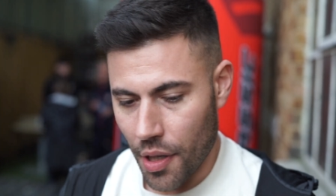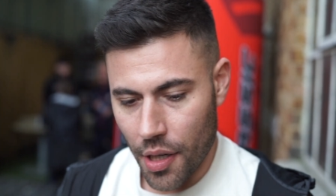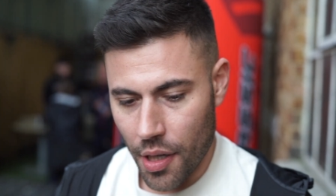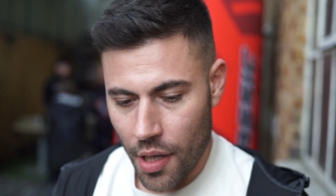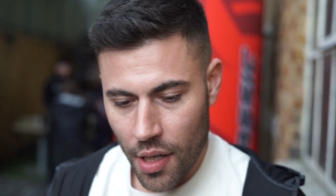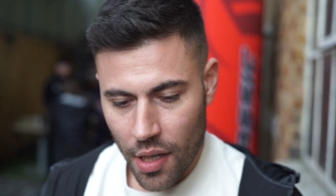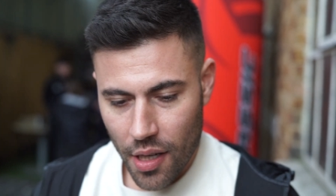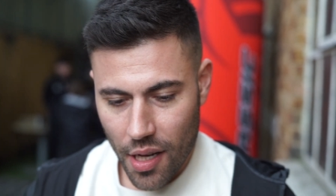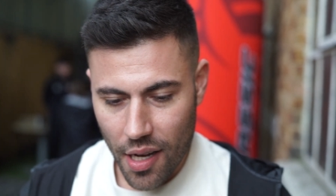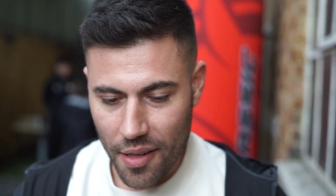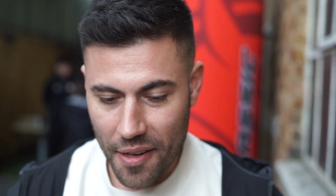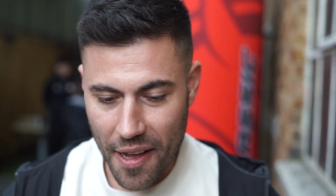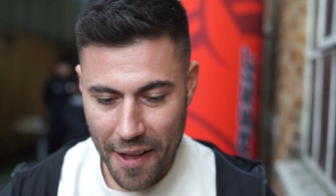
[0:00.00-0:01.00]
and
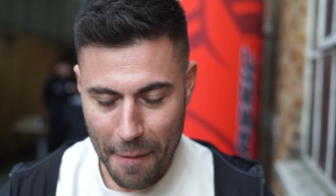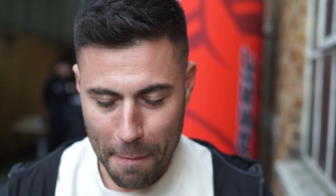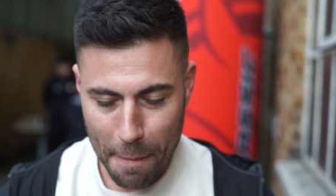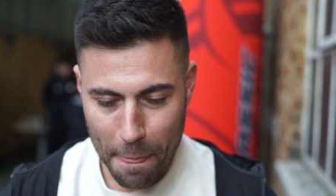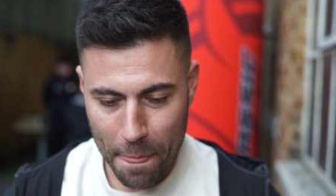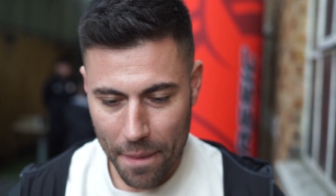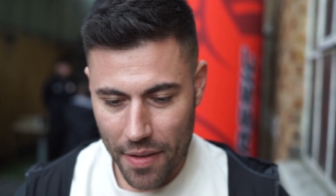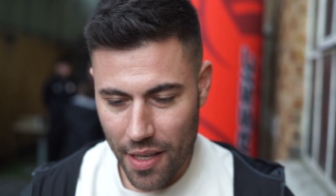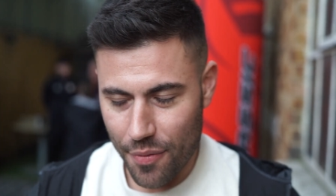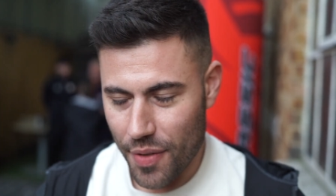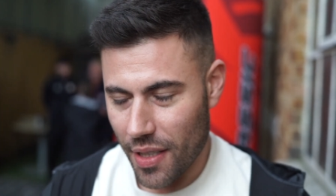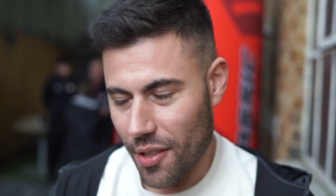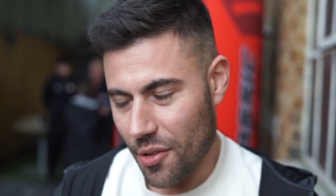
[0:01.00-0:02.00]

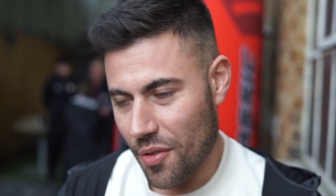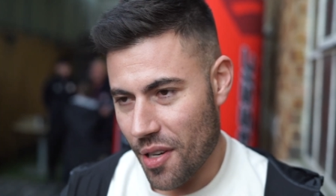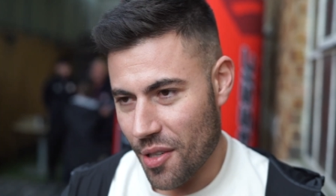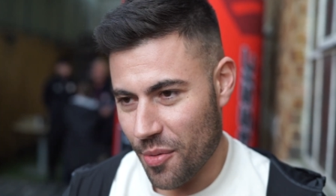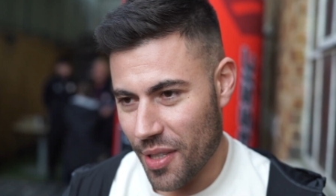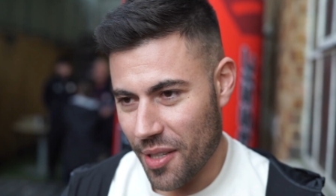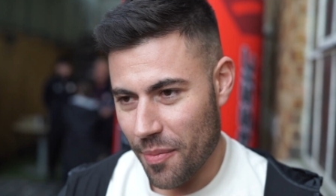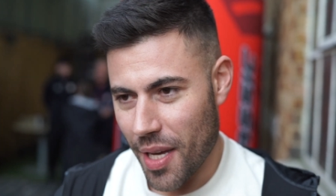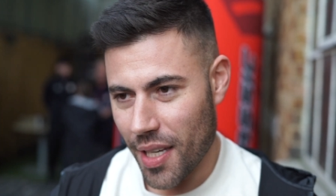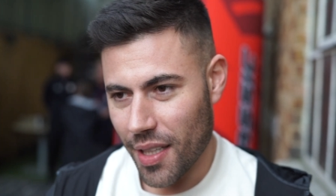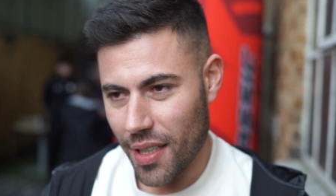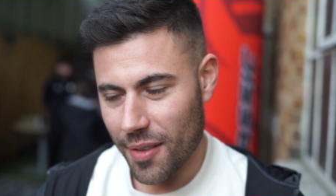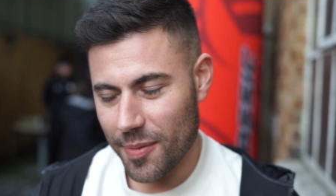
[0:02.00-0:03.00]
fingers crossed we can
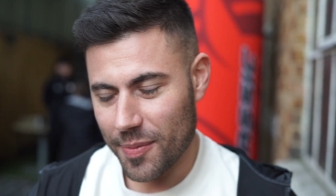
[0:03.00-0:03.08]
make it.